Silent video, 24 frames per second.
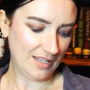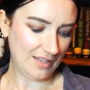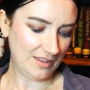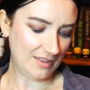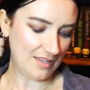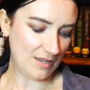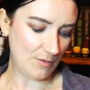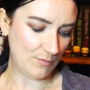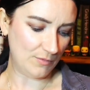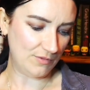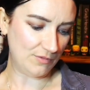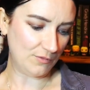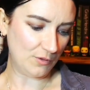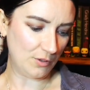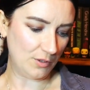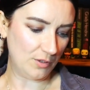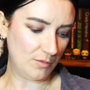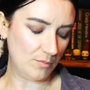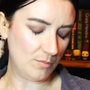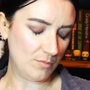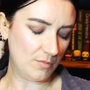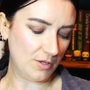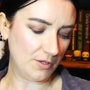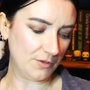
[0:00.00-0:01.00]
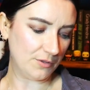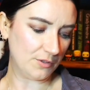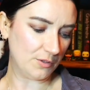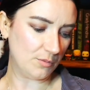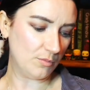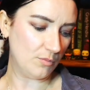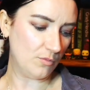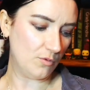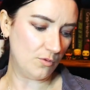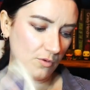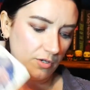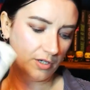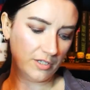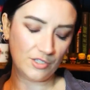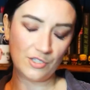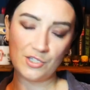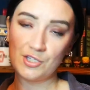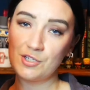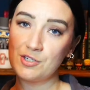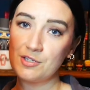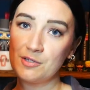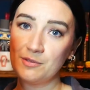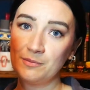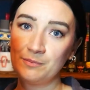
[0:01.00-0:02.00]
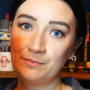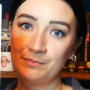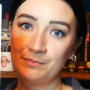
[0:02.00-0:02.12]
Then we've got Mother Mort.